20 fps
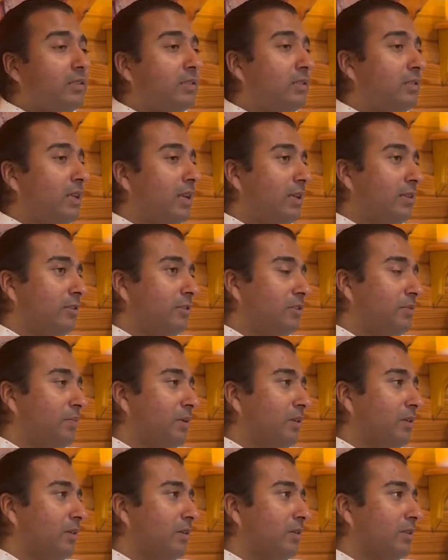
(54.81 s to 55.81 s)
states
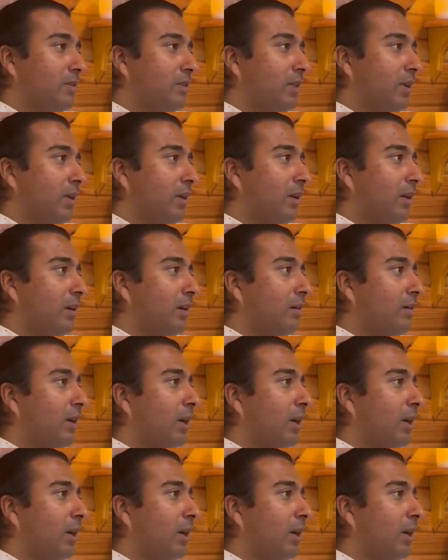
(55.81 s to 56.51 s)
because they are